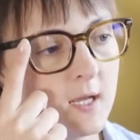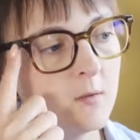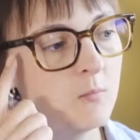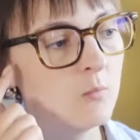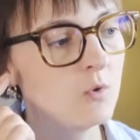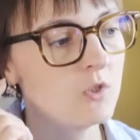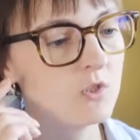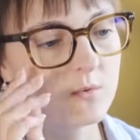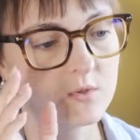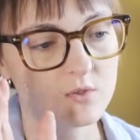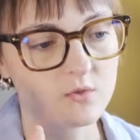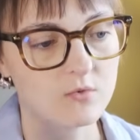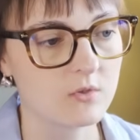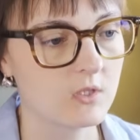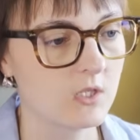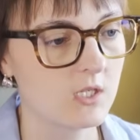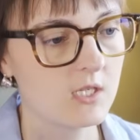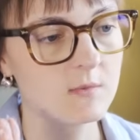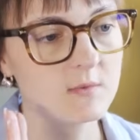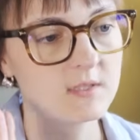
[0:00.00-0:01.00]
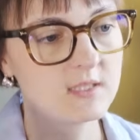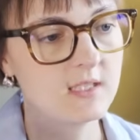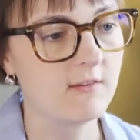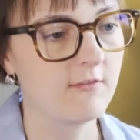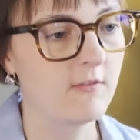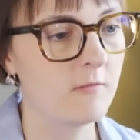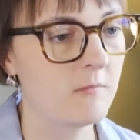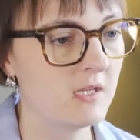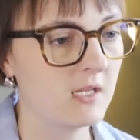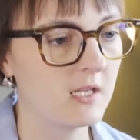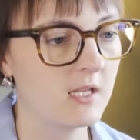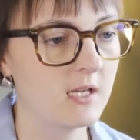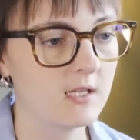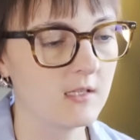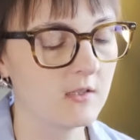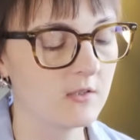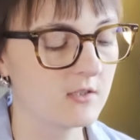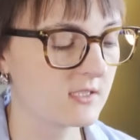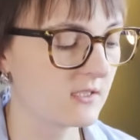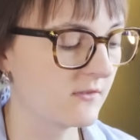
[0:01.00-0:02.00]
which was all good. It was giving me
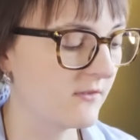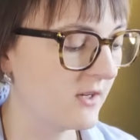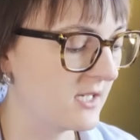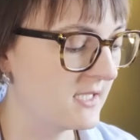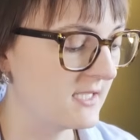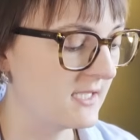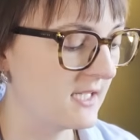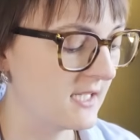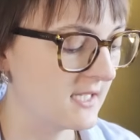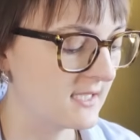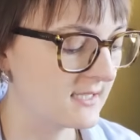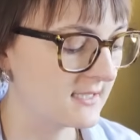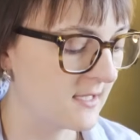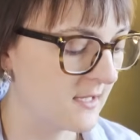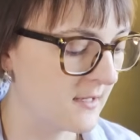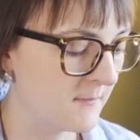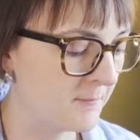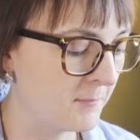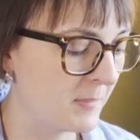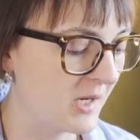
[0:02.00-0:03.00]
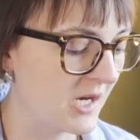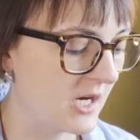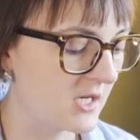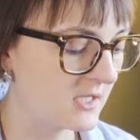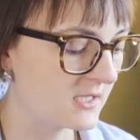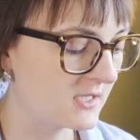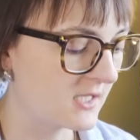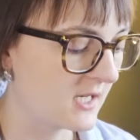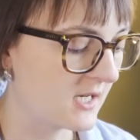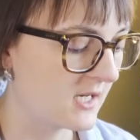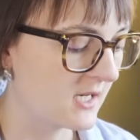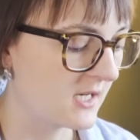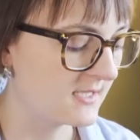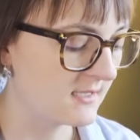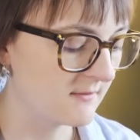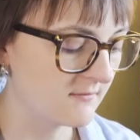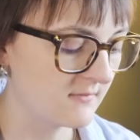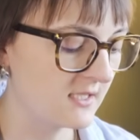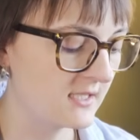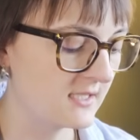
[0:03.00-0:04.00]
like lots of ideas, but I
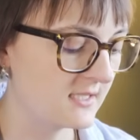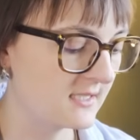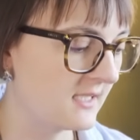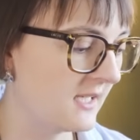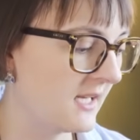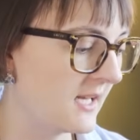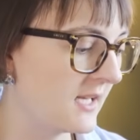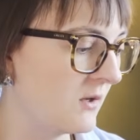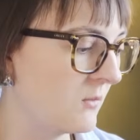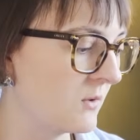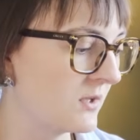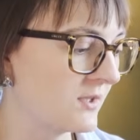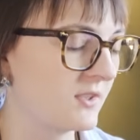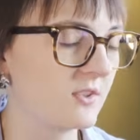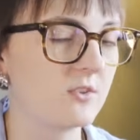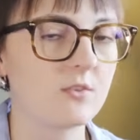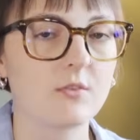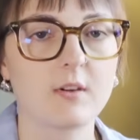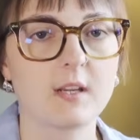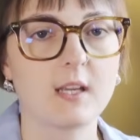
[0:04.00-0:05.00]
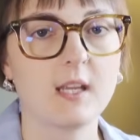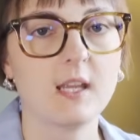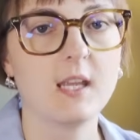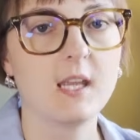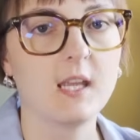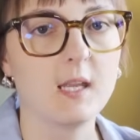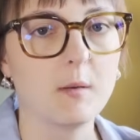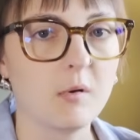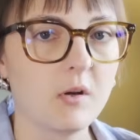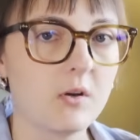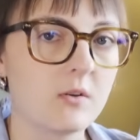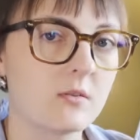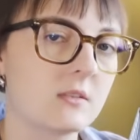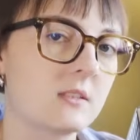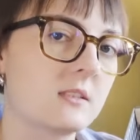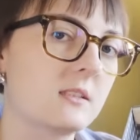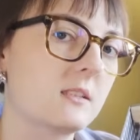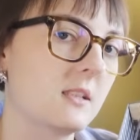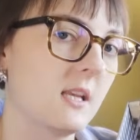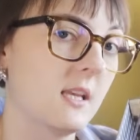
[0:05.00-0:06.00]
didn't really see anyone storing it in a
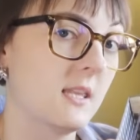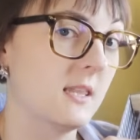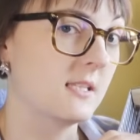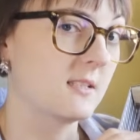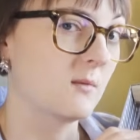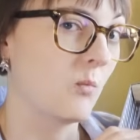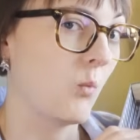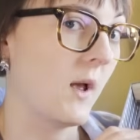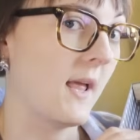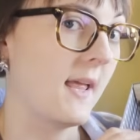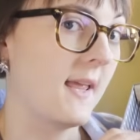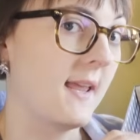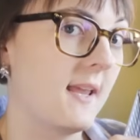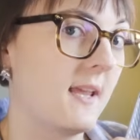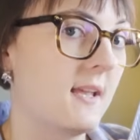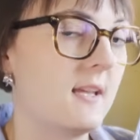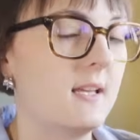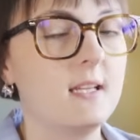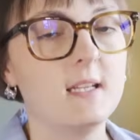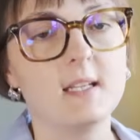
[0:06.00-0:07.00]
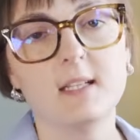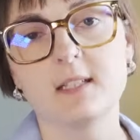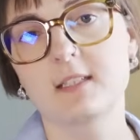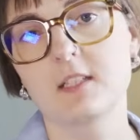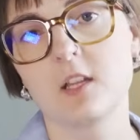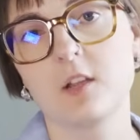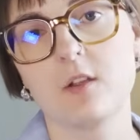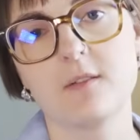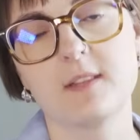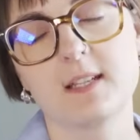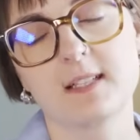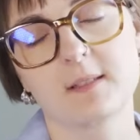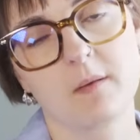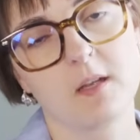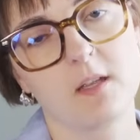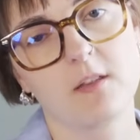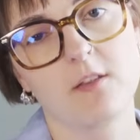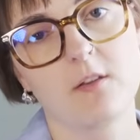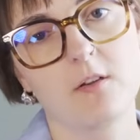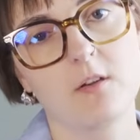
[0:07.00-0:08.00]
box in this way. So that's
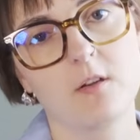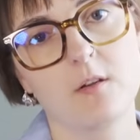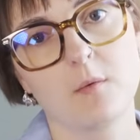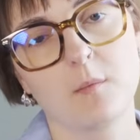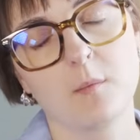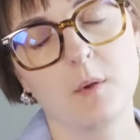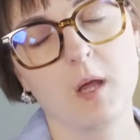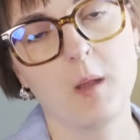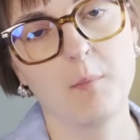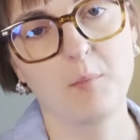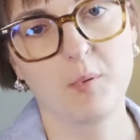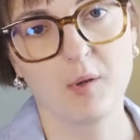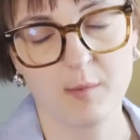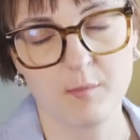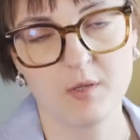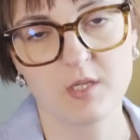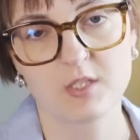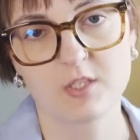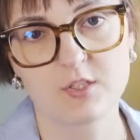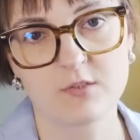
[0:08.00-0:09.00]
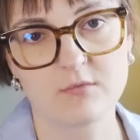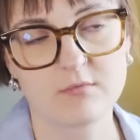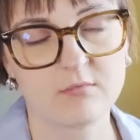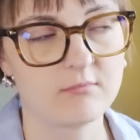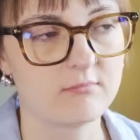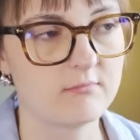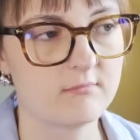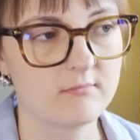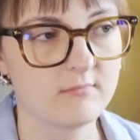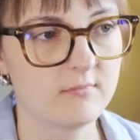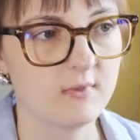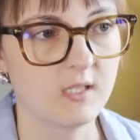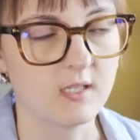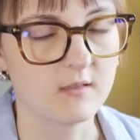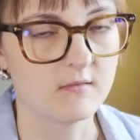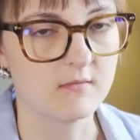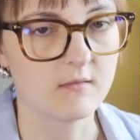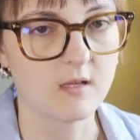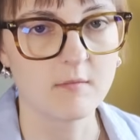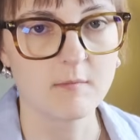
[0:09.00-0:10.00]
why I thought I'd pretty much,
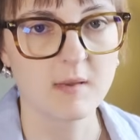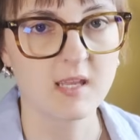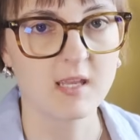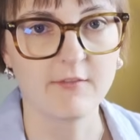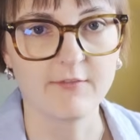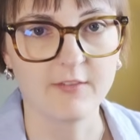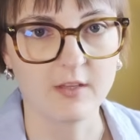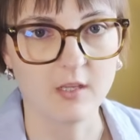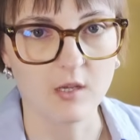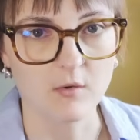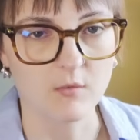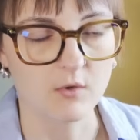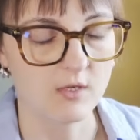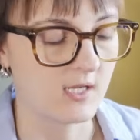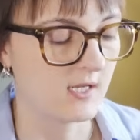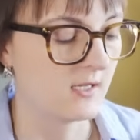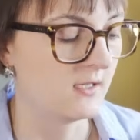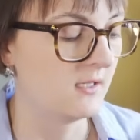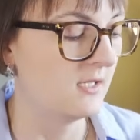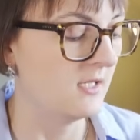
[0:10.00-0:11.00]
I'll make a video on it.